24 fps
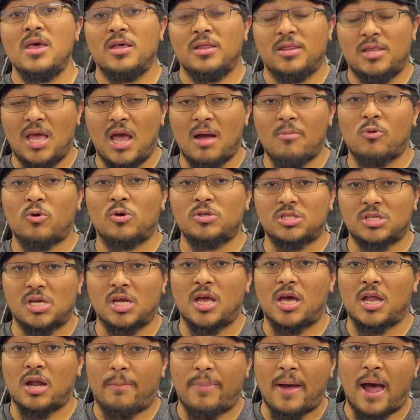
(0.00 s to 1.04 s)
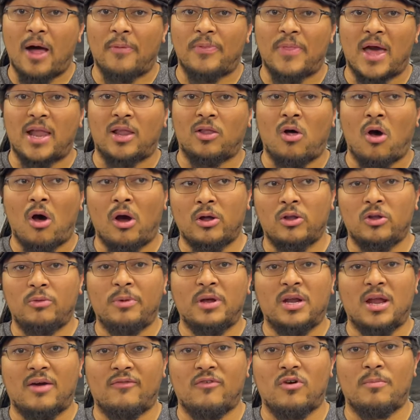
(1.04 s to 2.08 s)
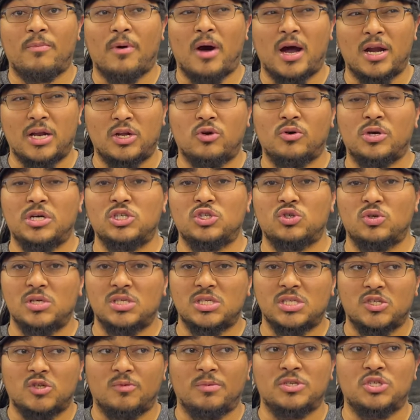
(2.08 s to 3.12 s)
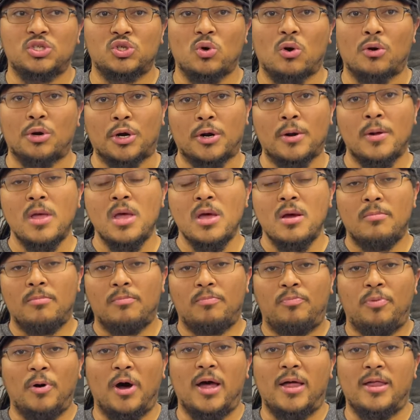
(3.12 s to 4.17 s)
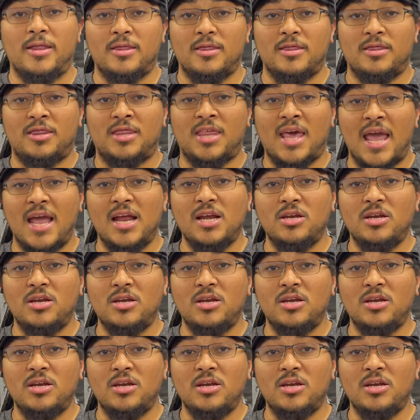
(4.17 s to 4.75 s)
The emeralds can get about that long, a little bit heavier body, green trees a little bit shorter, but they